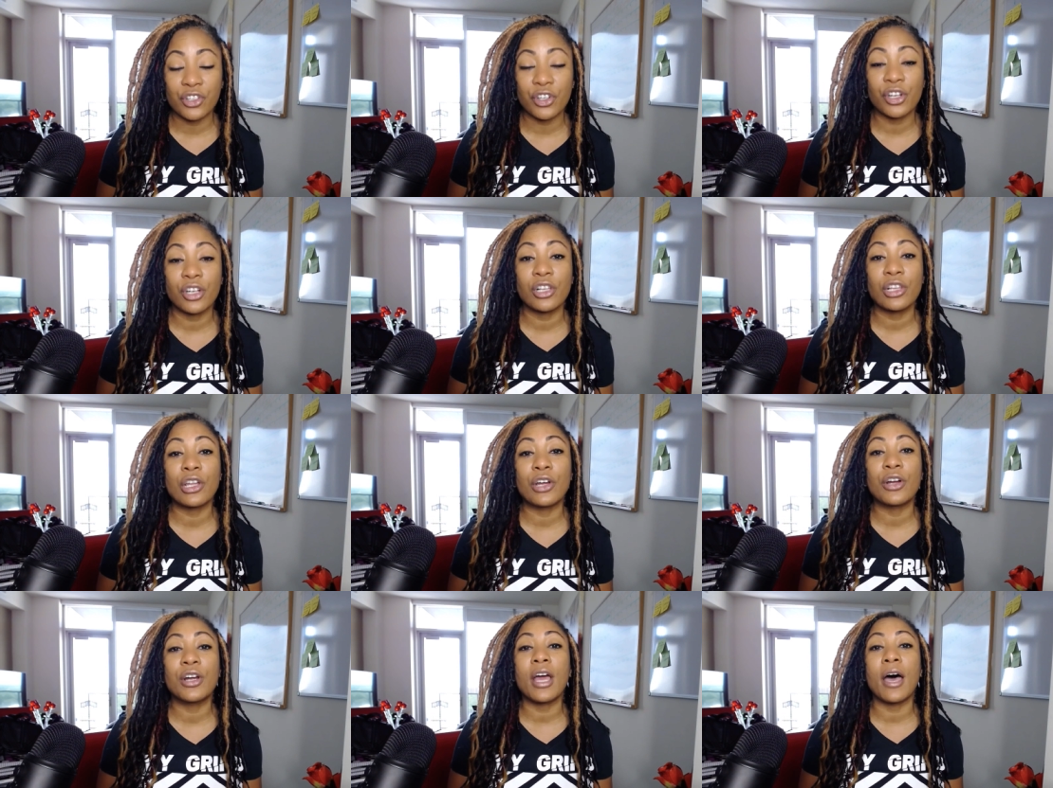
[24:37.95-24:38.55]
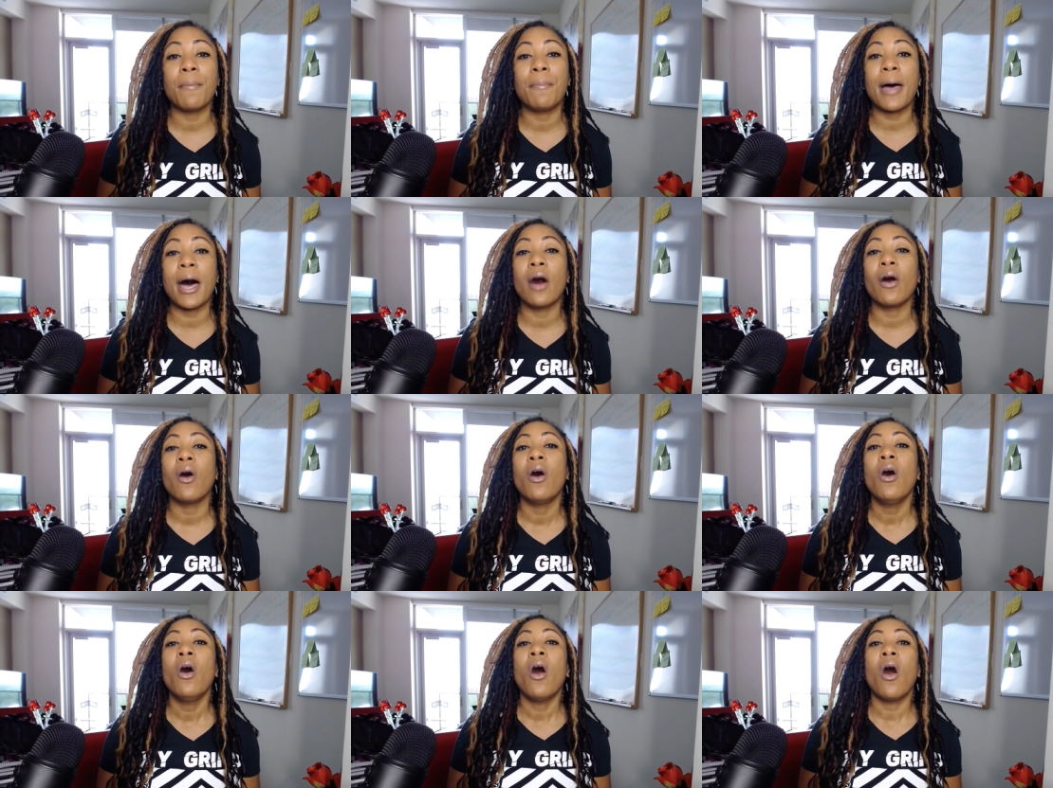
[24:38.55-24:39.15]
You're gonna learn
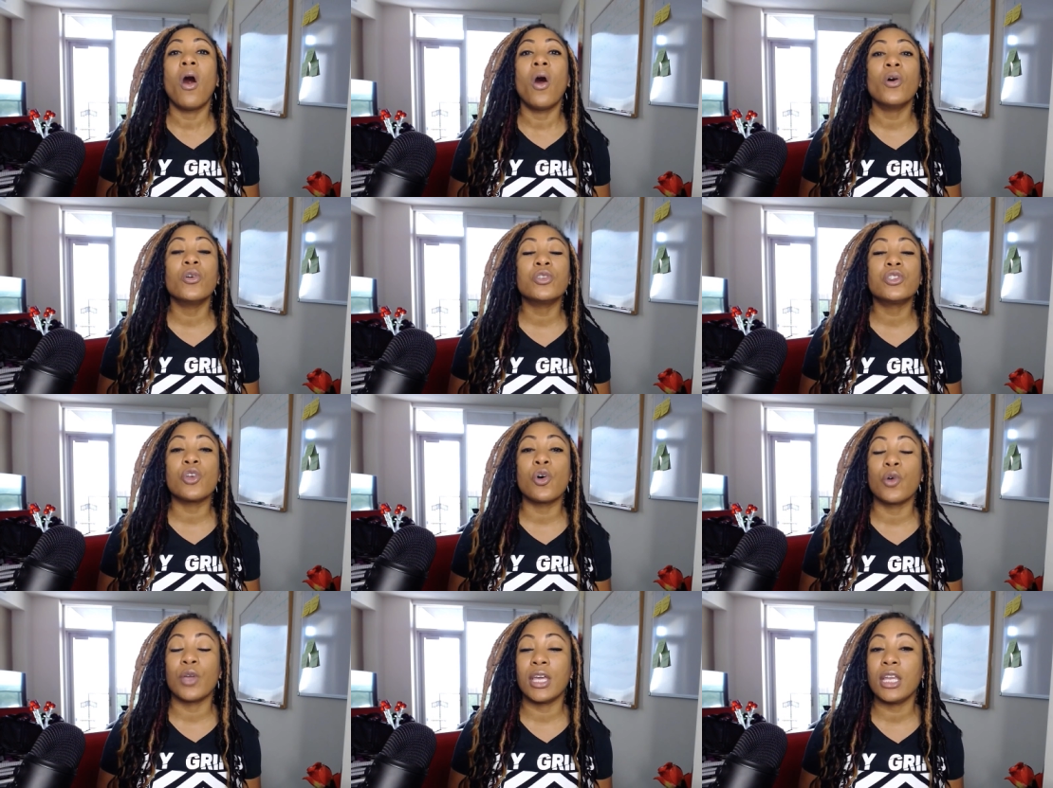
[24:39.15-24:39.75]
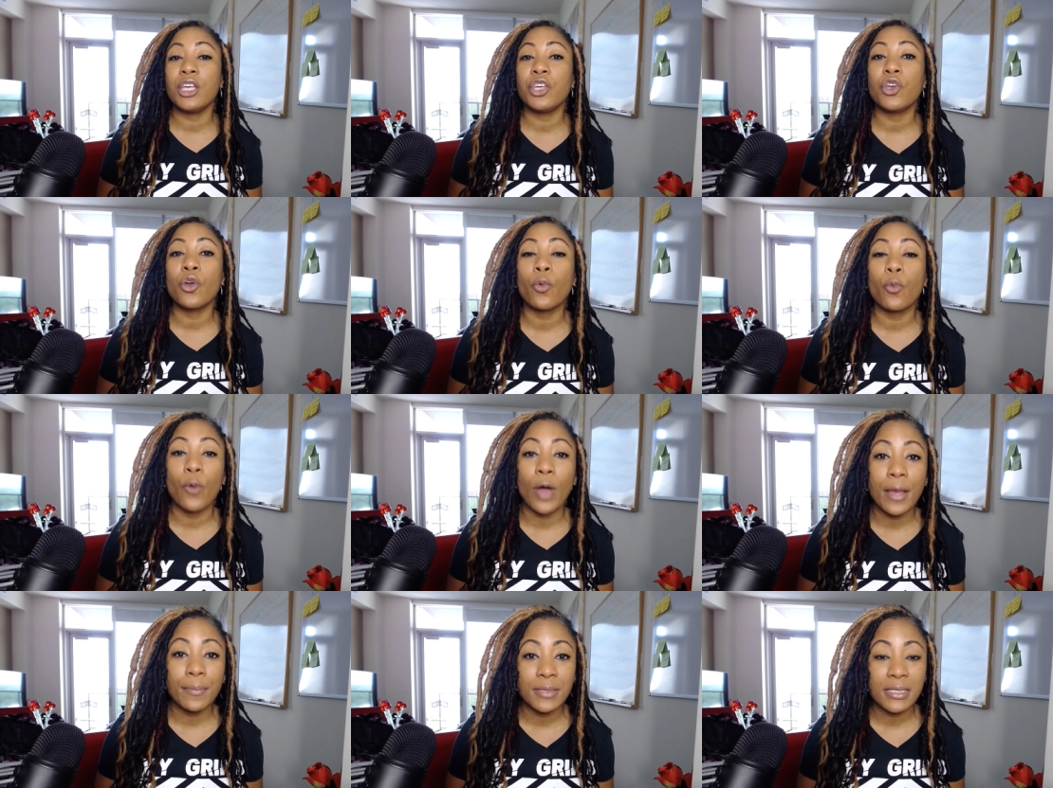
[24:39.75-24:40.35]
about also getting your
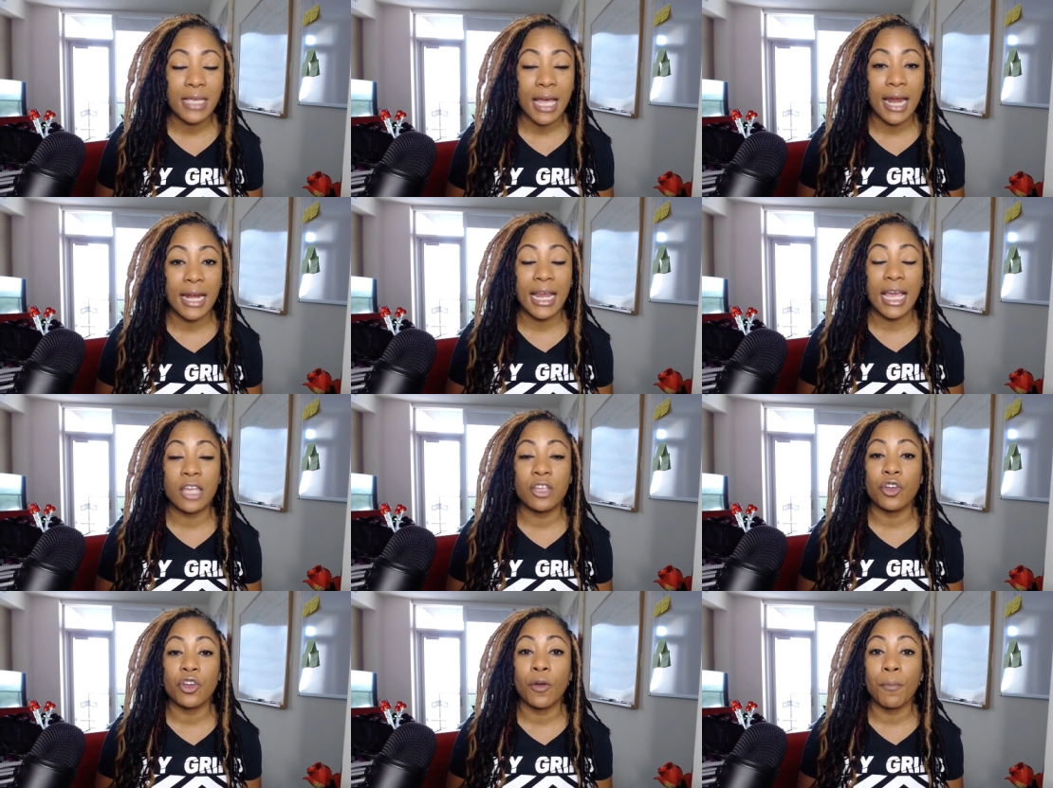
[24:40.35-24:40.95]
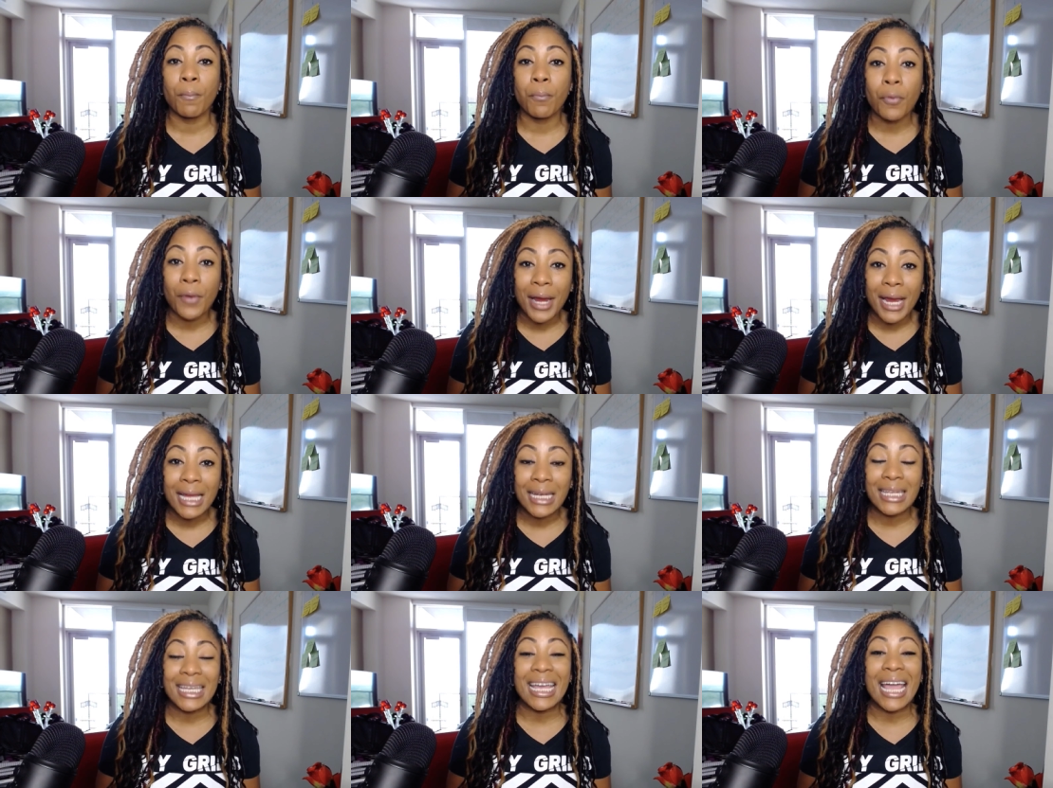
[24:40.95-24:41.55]
website and your
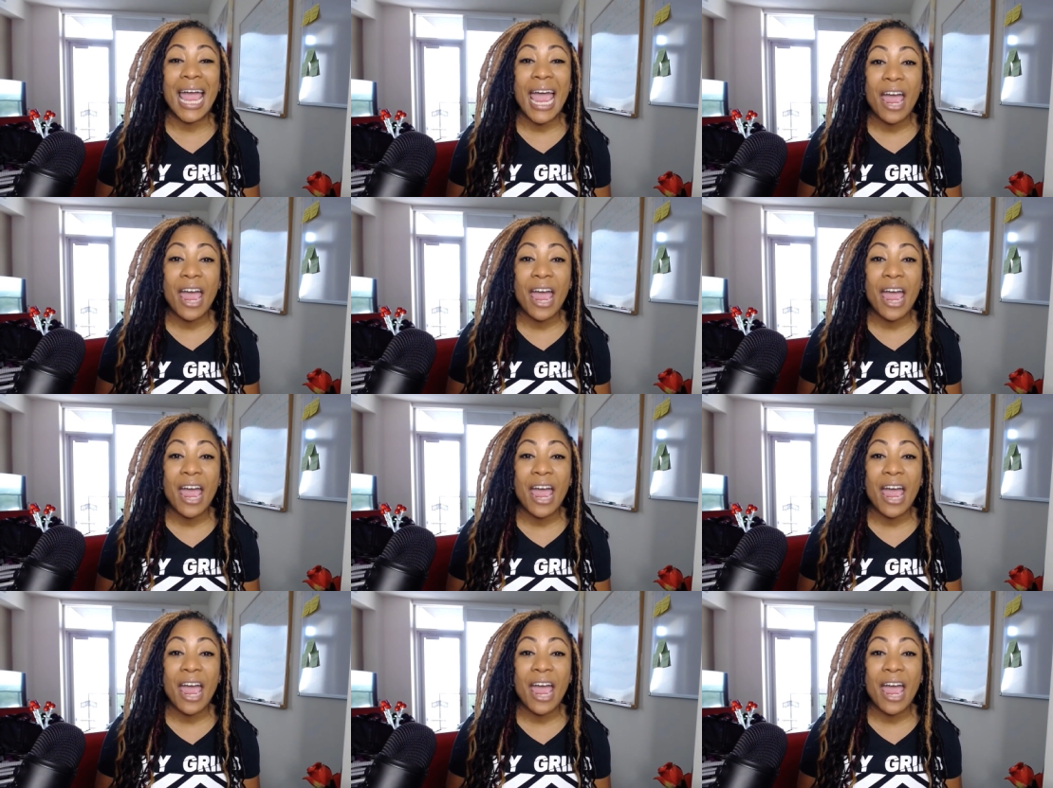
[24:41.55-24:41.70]
branding,